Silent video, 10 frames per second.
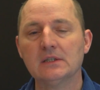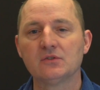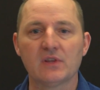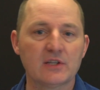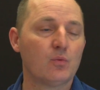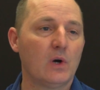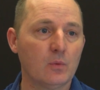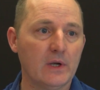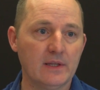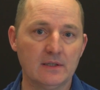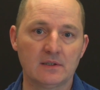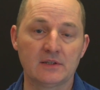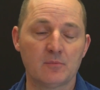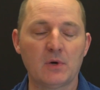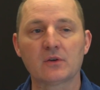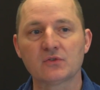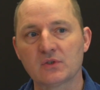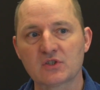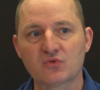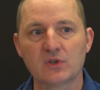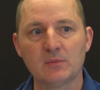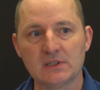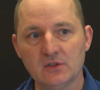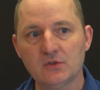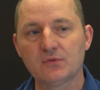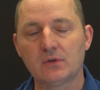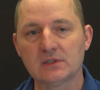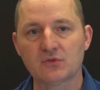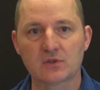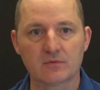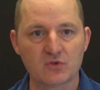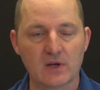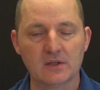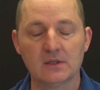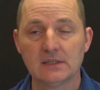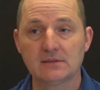So that's one way that the models are extremely useful in sort of trying to